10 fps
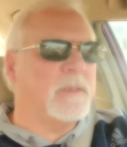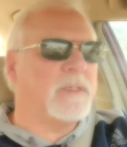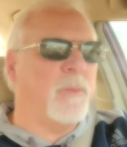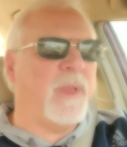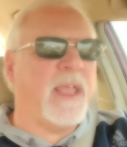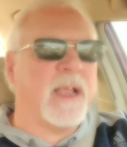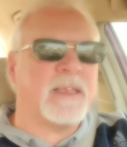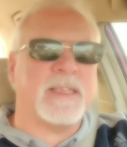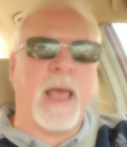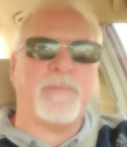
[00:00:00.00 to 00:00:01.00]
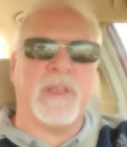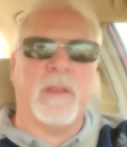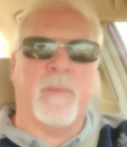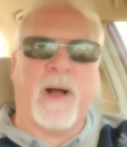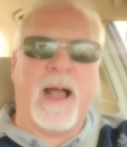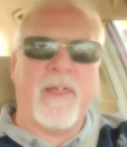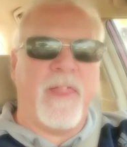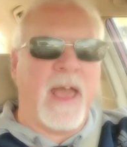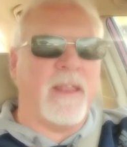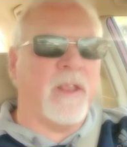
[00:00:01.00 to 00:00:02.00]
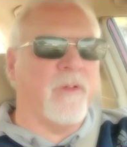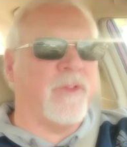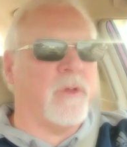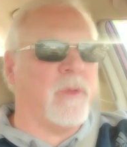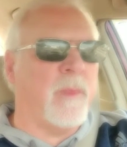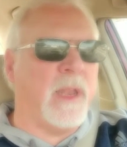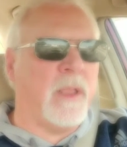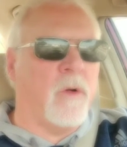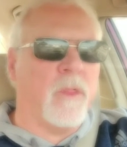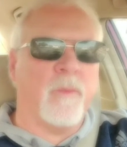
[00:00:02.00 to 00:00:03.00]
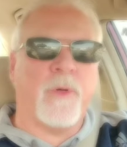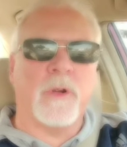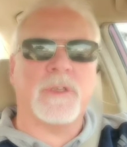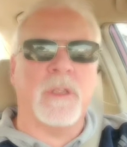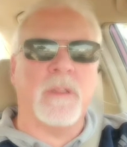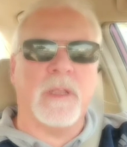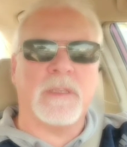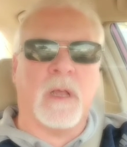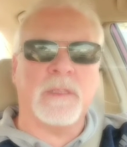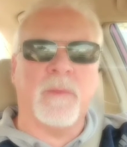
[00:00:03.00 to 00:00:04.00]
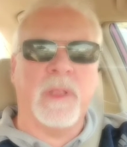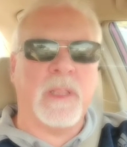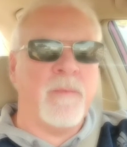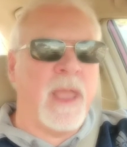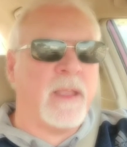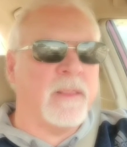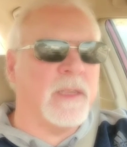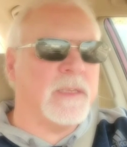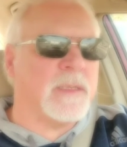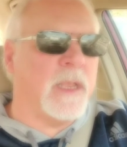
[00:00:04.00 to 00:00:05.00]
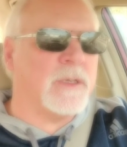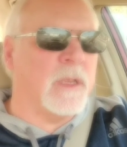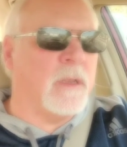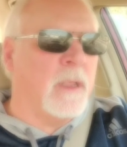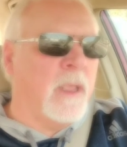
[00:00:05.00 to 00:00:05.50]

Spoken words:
to be accepted by that interview committee or the person that's ultimately making the decision.